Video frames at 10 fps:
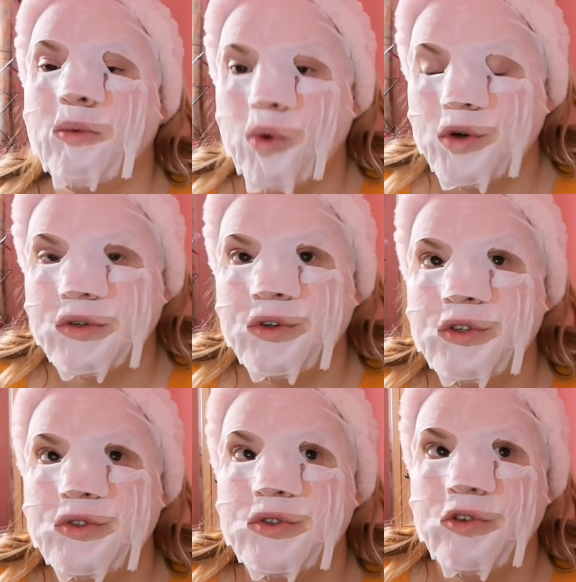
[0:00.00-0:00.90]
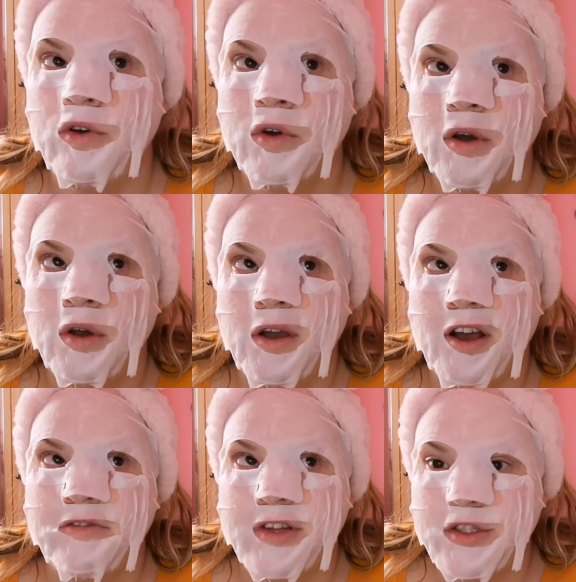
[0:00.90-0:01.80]
I was going to do
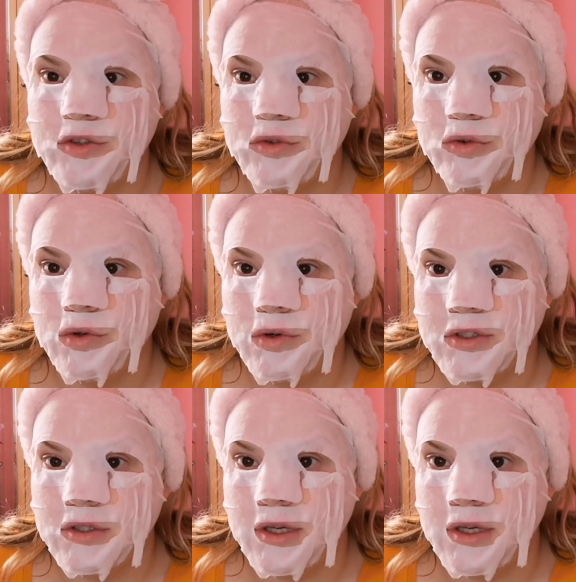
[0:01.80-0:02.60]
a video